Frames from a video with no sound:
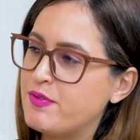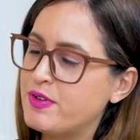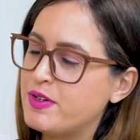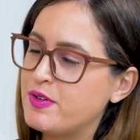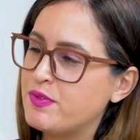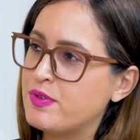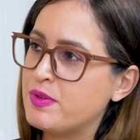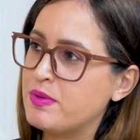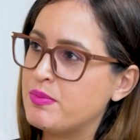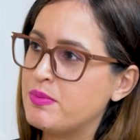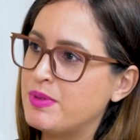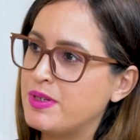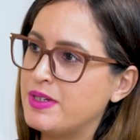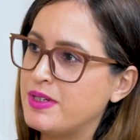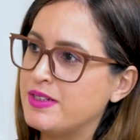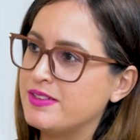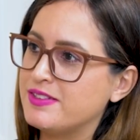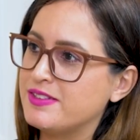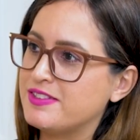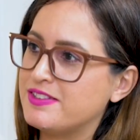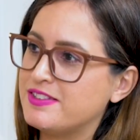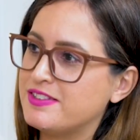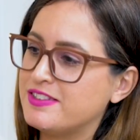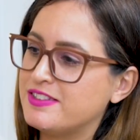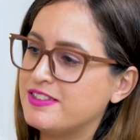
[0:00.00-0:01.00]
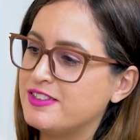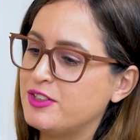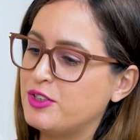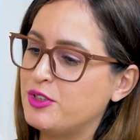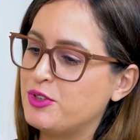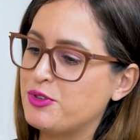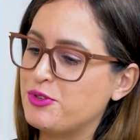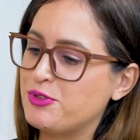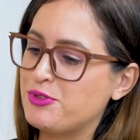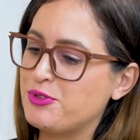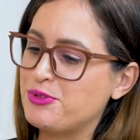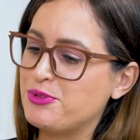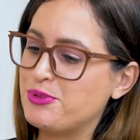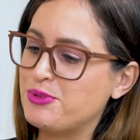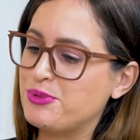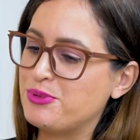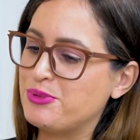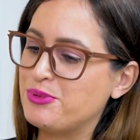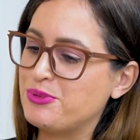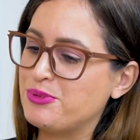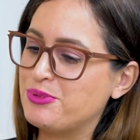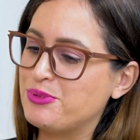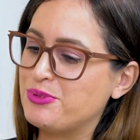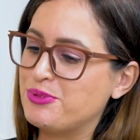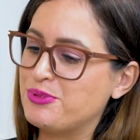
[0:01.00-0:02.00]
if it means that
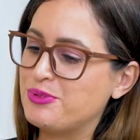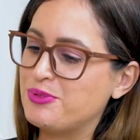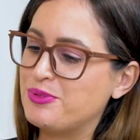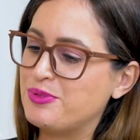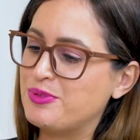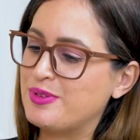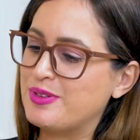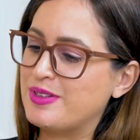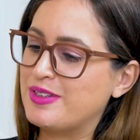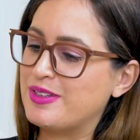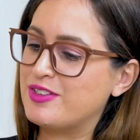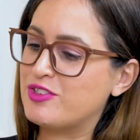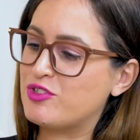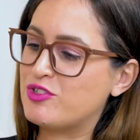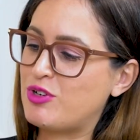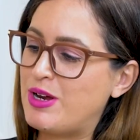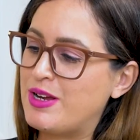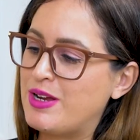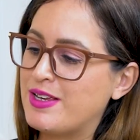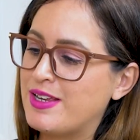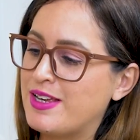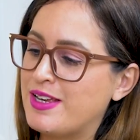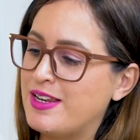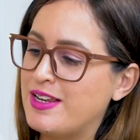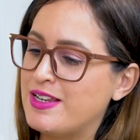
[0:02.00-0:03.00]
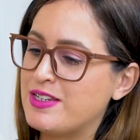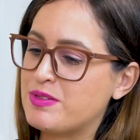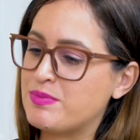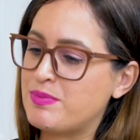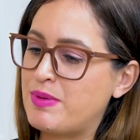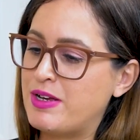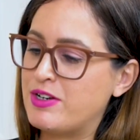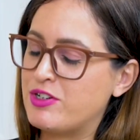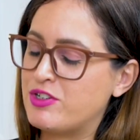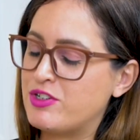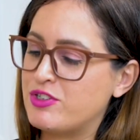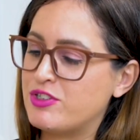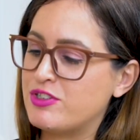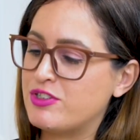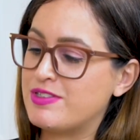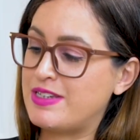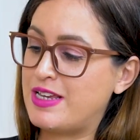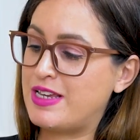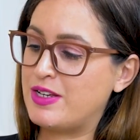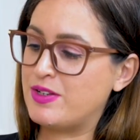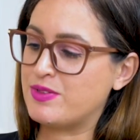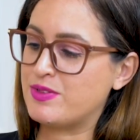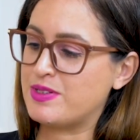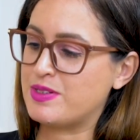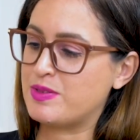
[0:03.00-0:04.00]
you try and get as much
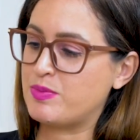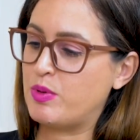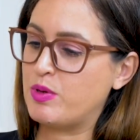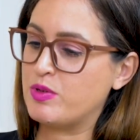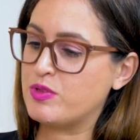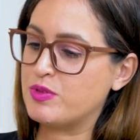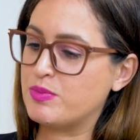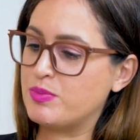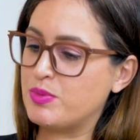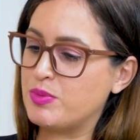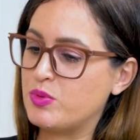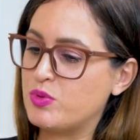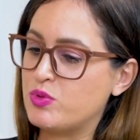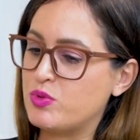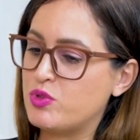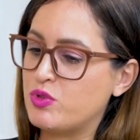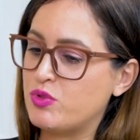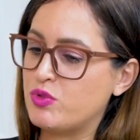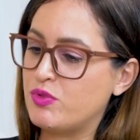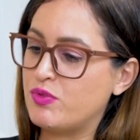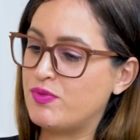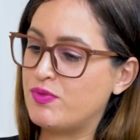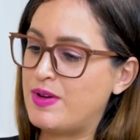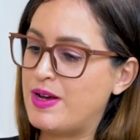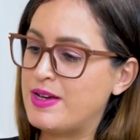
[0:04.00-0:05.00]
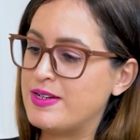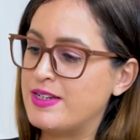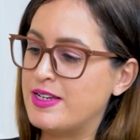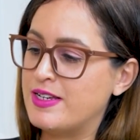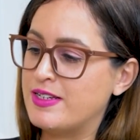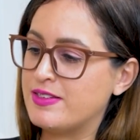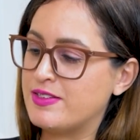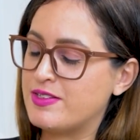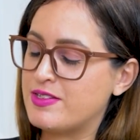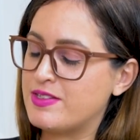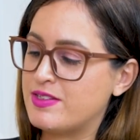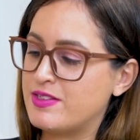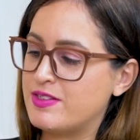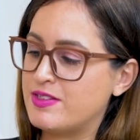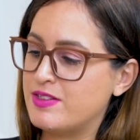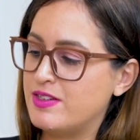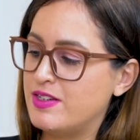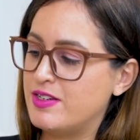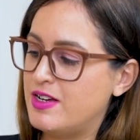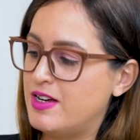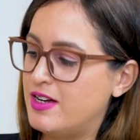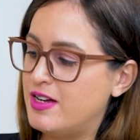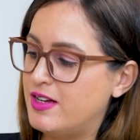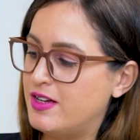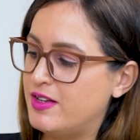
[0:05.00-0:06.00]
sales as possible to finance
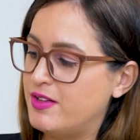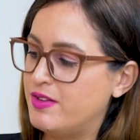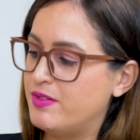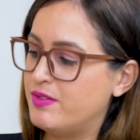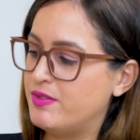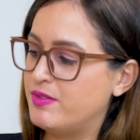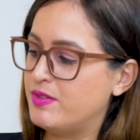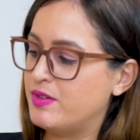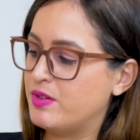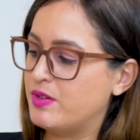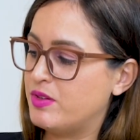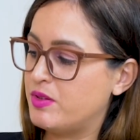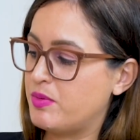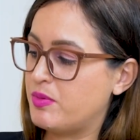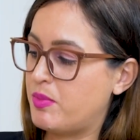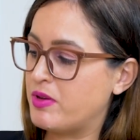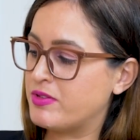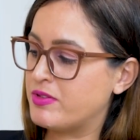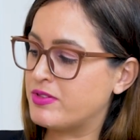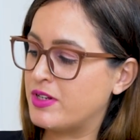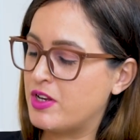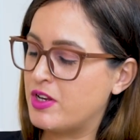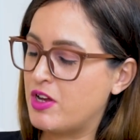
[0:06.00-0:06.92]
the person that you're